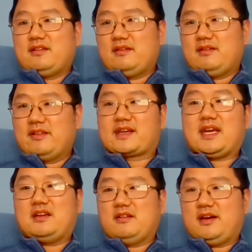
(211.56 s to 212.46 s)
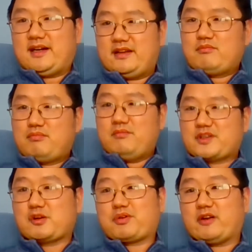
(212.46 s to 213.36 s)

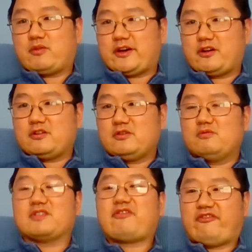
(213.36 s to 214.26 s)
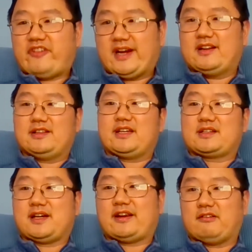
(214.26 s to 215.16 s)
Mr. Broadwater was finally
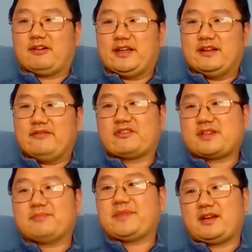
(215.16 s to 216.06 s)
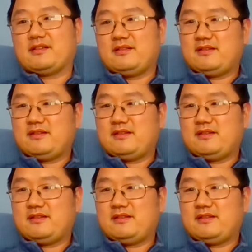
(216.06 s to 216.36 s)
exonerated for something